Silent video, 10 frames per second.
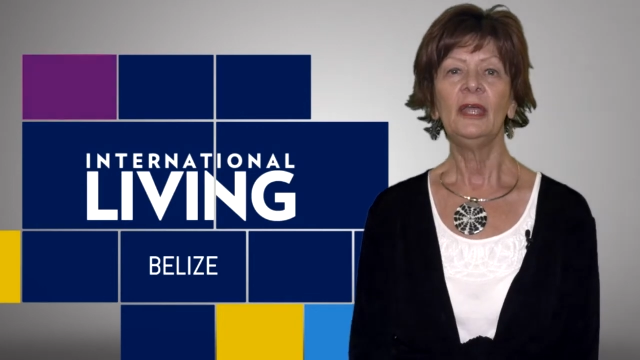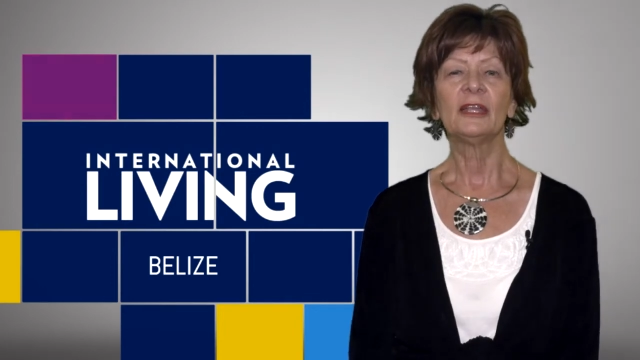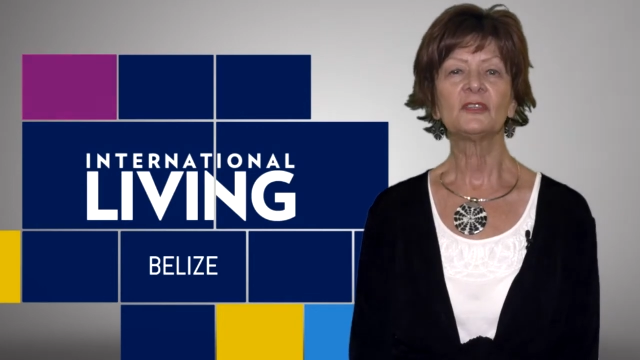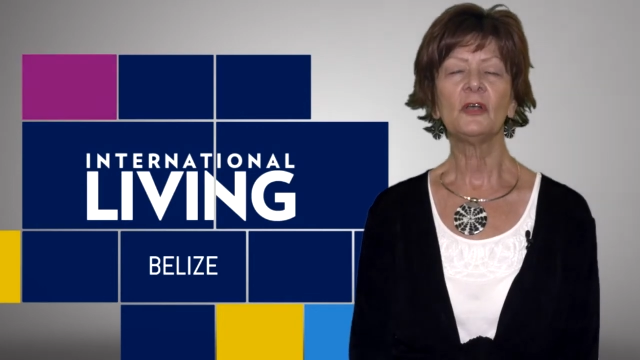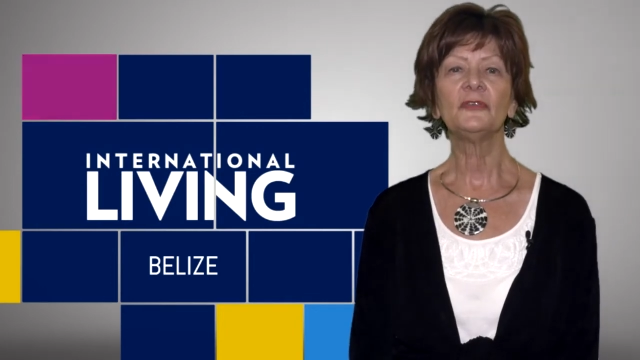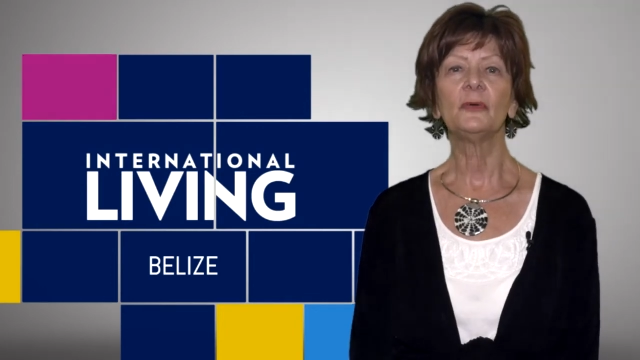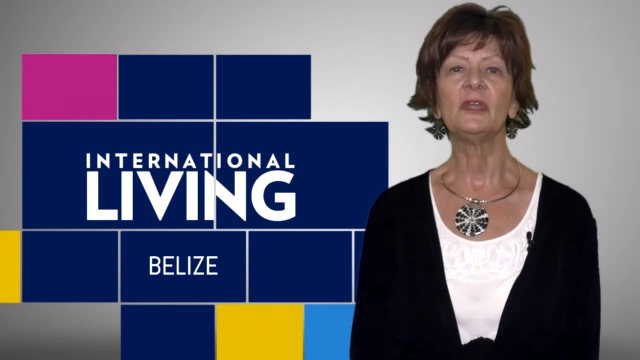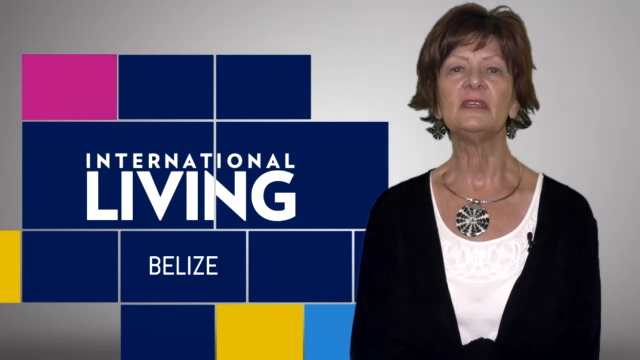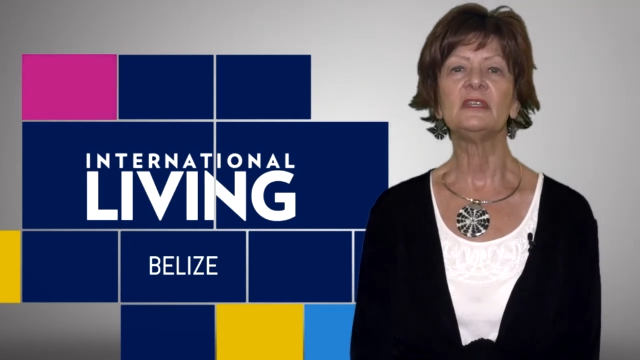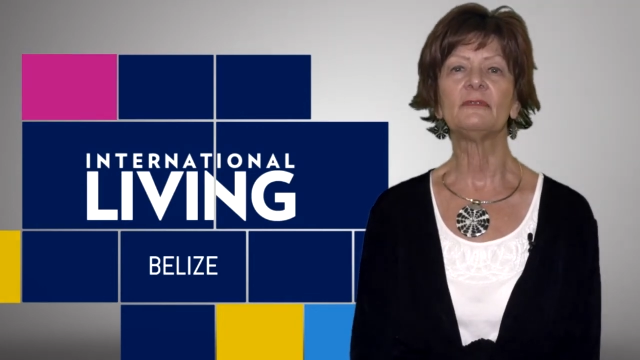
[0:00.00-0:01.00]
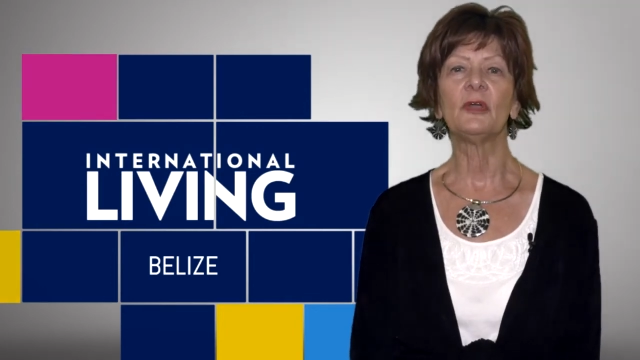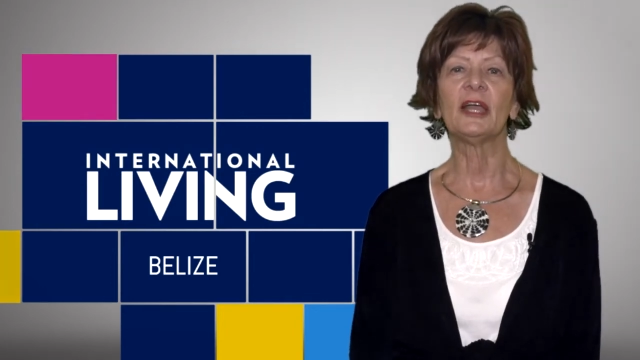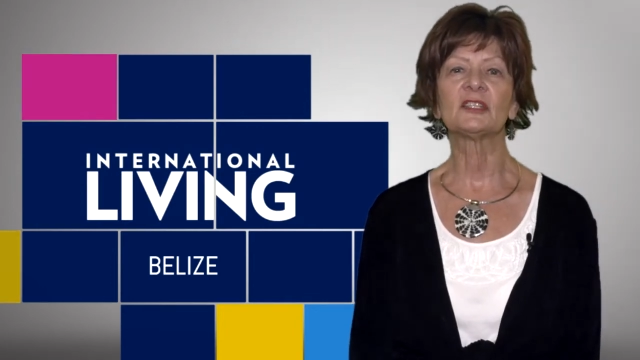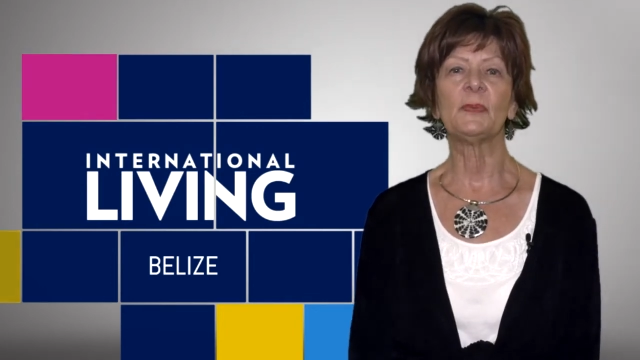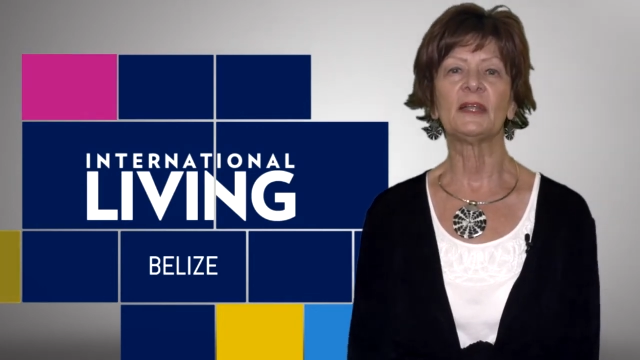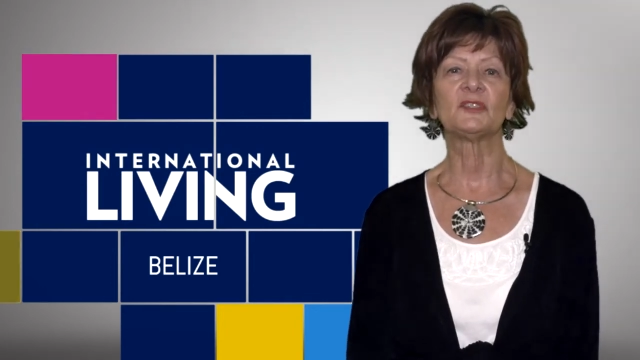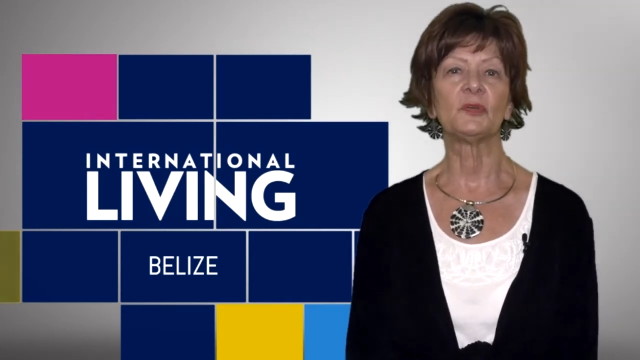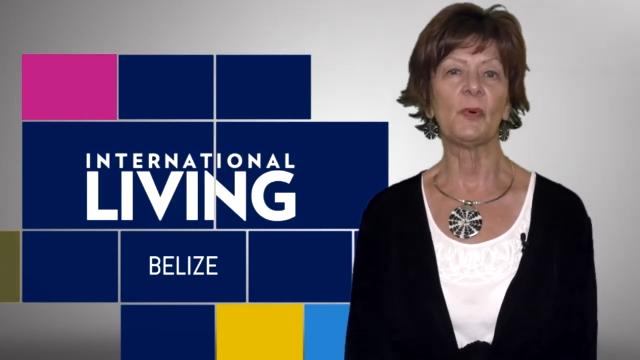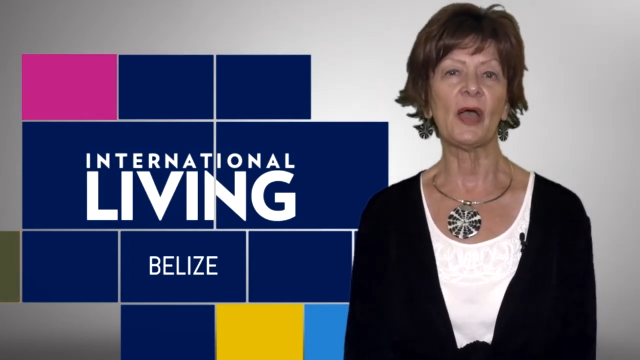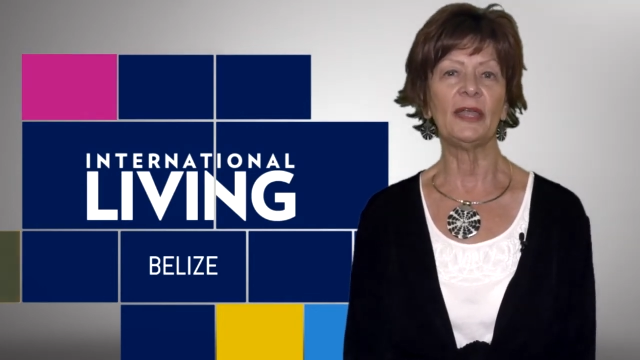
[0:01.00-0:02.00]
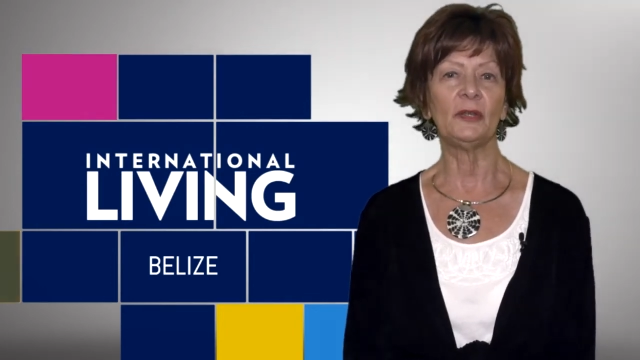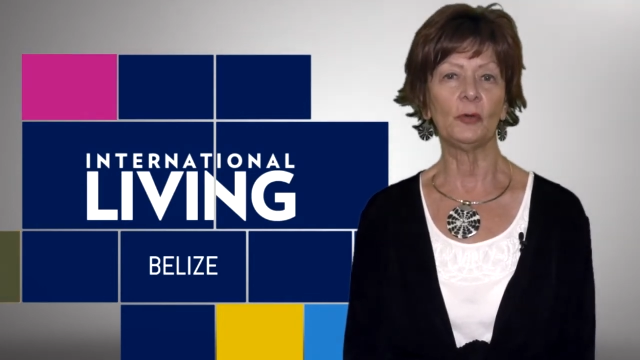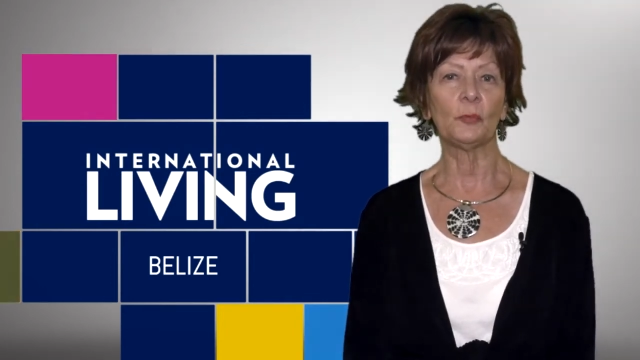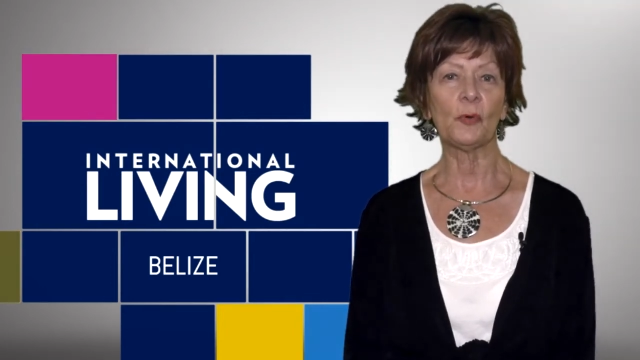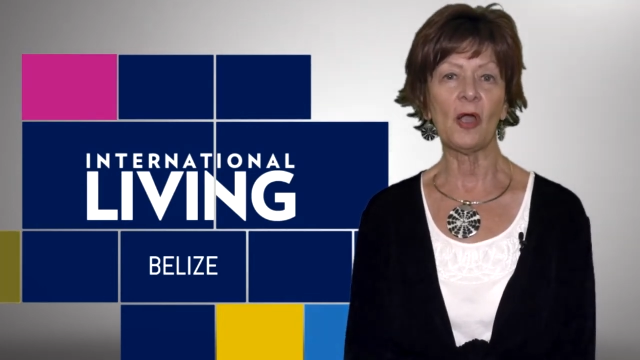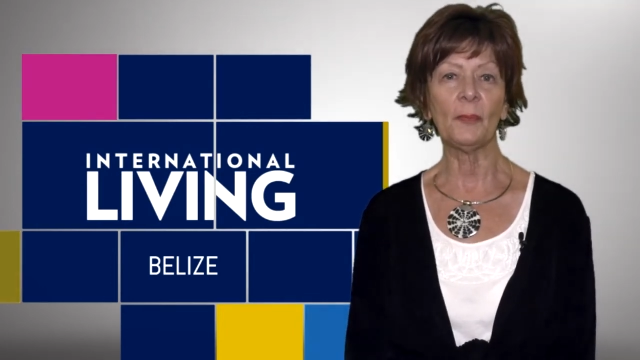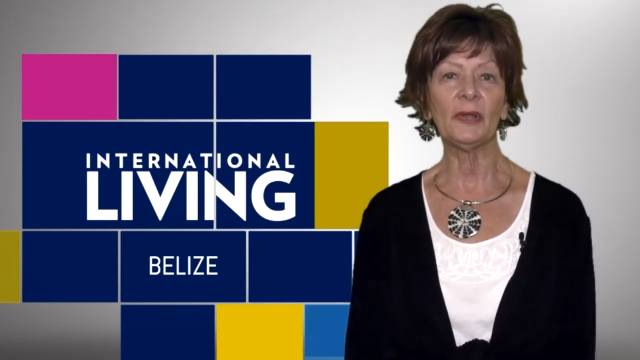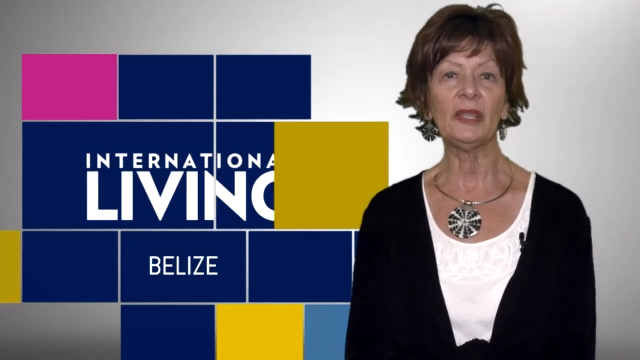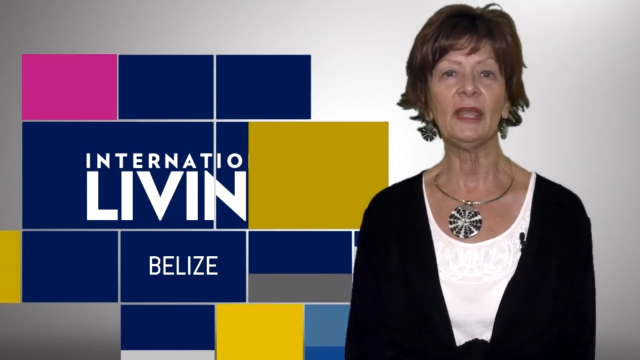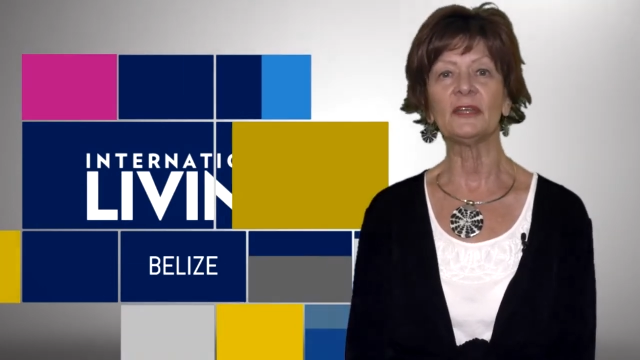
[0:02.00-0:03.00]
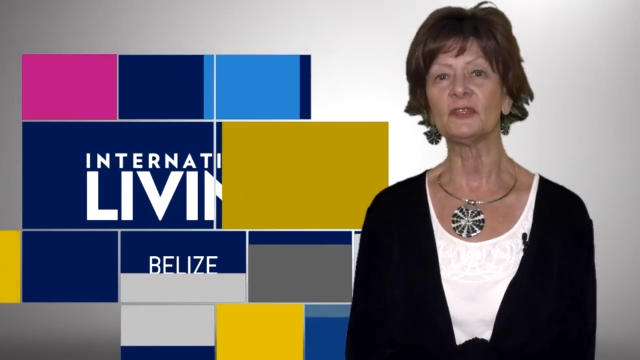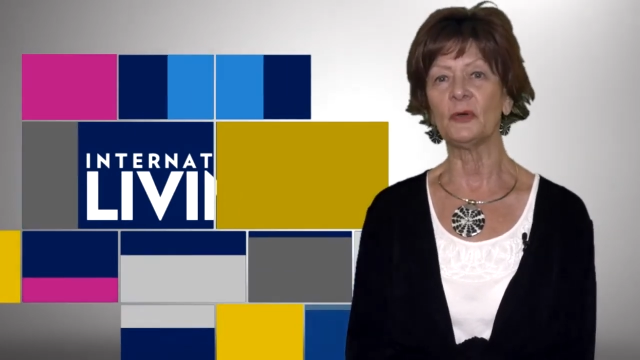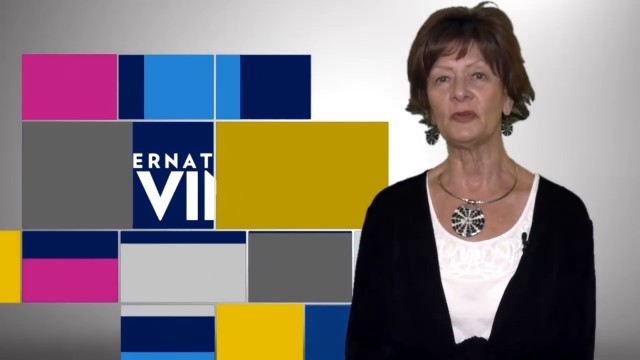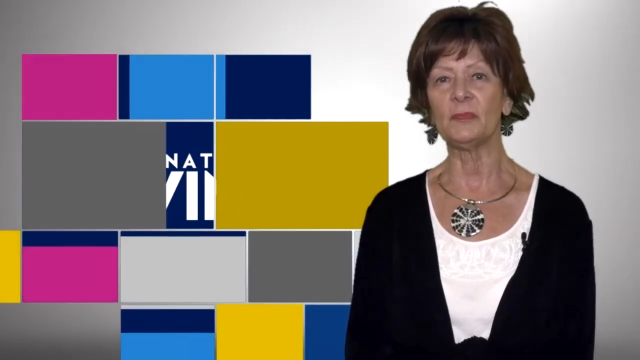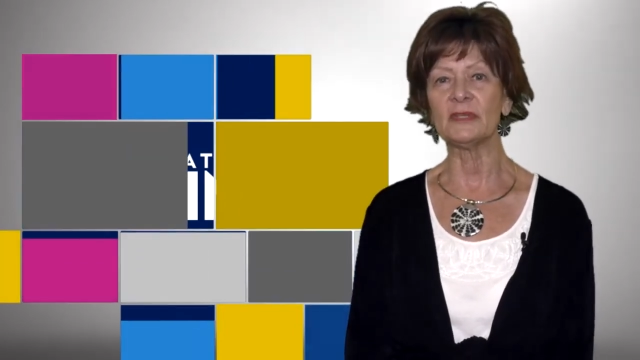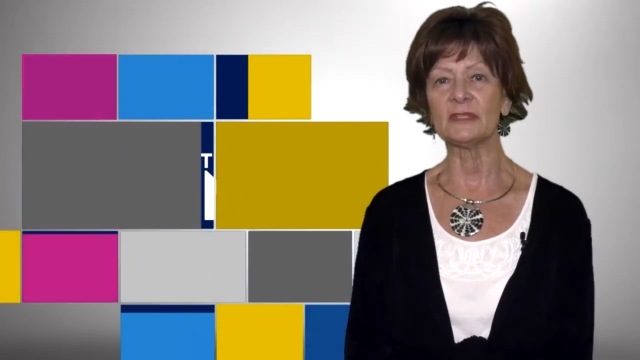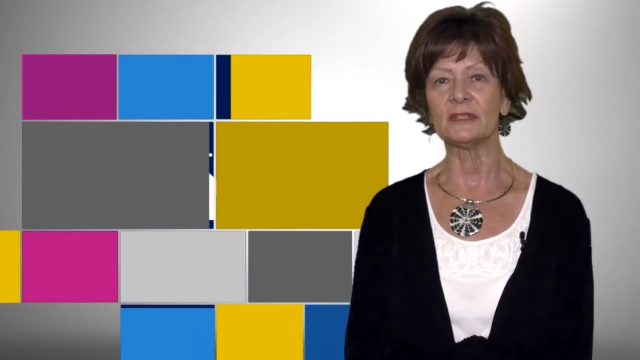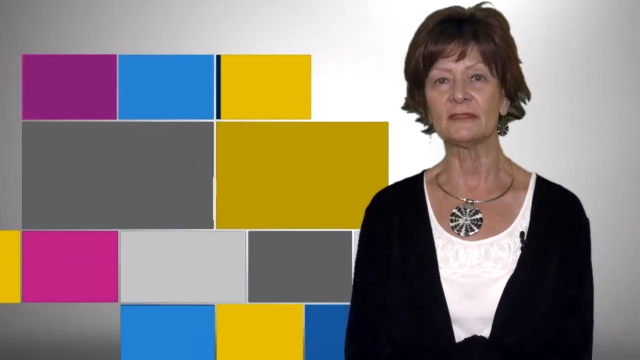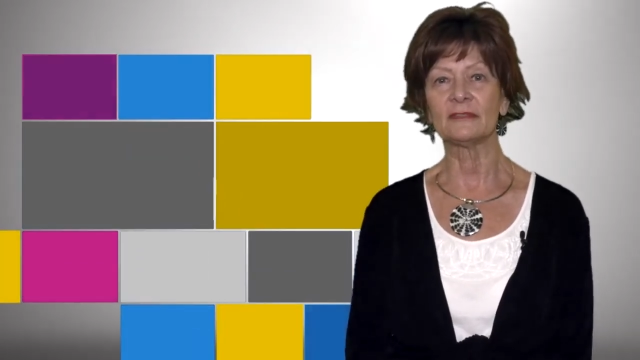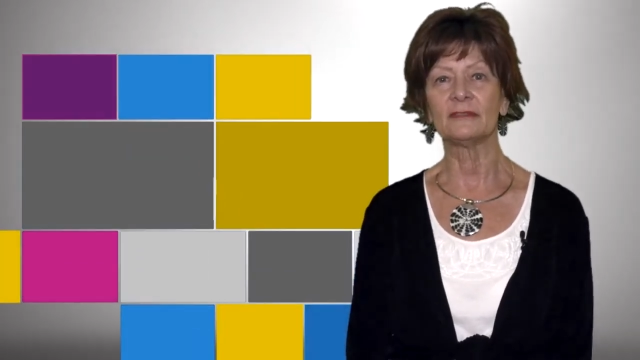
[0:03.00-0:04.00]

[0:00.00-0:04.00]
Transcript: it's also easy for expats to buy and own property and to own a business.